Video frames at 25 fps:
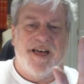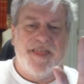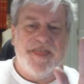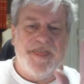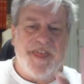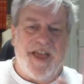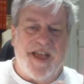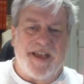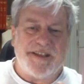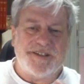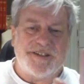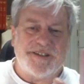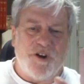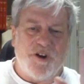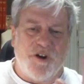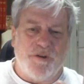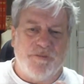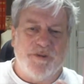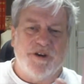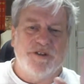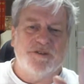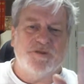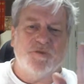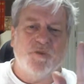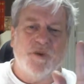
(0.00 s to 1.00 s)
That's
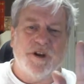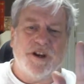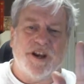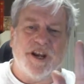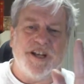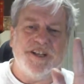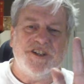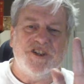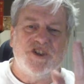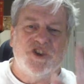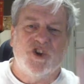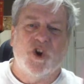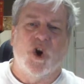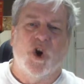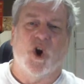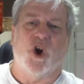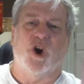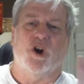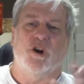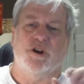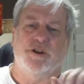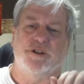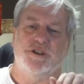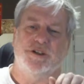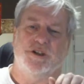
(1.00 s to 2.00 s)
almost what I
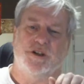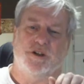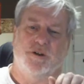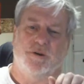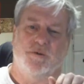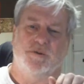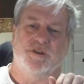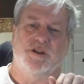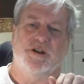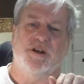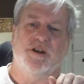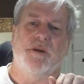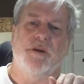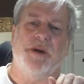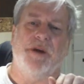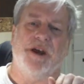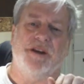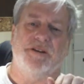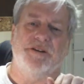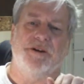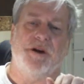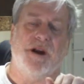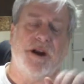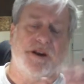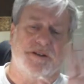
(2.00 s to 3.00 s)
charge you to come
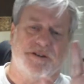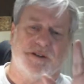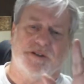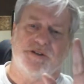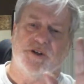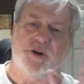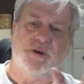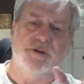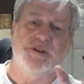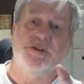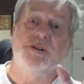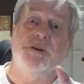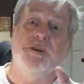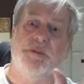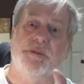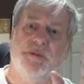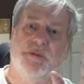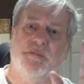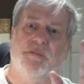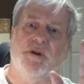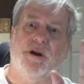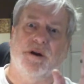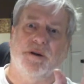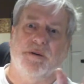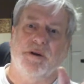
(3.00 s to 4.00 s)
out to your house. I charge you
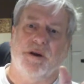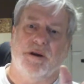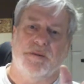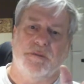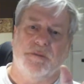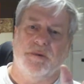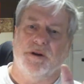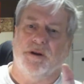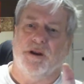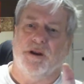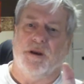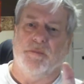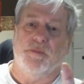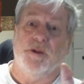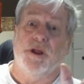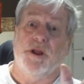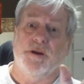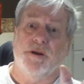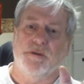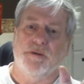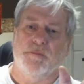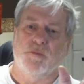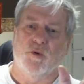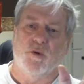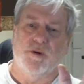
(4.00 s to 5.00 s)
a couple of
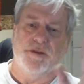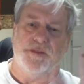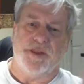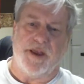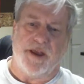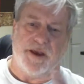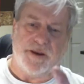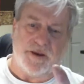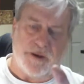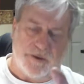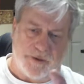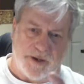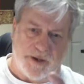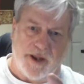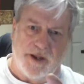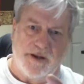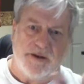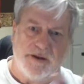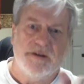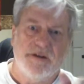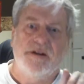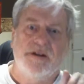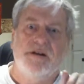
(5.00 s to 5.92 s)
hundred more than that, okay?